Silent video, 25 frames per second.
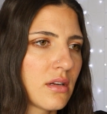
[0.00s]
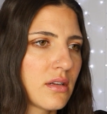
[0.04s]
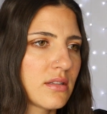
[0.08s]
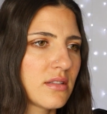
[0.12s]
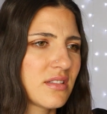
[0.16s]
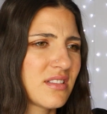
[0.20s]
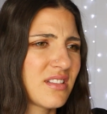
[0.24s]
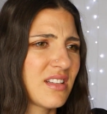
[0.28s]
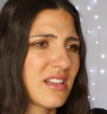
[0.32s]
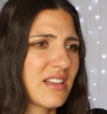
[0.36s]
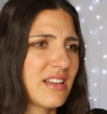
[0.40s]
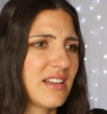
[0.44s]

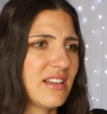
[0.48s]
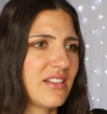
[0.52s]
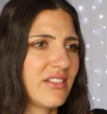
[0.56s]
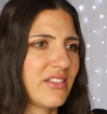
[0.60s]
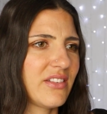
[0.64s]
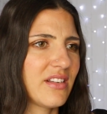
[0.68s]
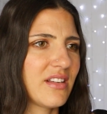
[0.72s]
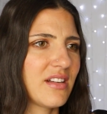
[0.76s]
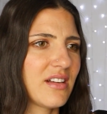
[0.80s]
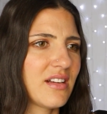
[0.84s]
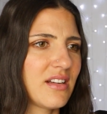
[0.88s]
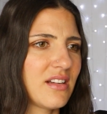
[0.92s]
Is
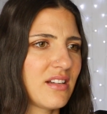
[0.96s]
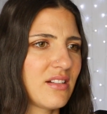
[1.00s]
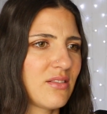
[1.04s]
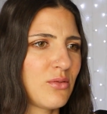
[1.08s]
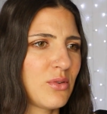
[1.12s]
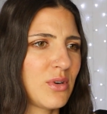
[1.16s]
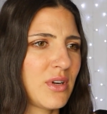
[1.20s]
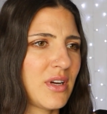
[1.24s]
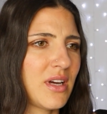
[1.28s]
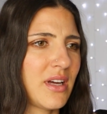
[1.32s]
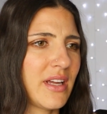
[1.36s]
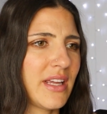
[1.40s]
it gonna,
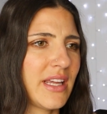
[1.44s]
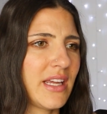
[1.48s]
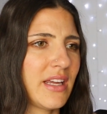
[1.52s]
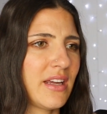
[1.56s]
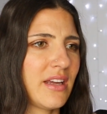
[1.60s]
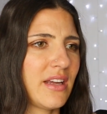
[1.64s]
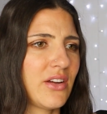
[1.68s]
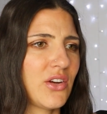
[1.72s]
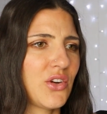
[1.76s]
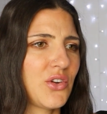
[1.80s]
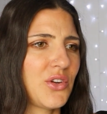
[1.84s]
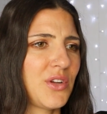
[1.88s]
what? I
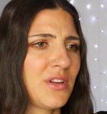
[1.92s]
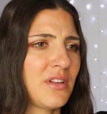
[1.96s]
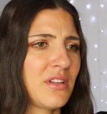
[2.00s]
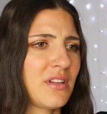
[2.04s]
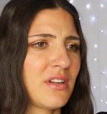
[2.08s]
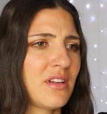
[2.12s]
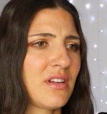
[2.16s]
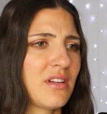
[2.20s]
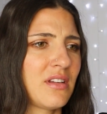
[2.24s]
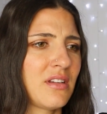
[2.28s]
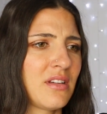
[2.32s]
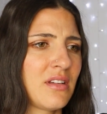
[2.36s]
can't hear
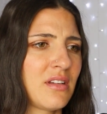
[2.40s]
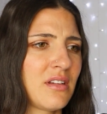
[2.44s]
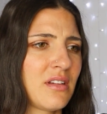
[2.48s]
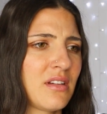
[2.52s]
anything.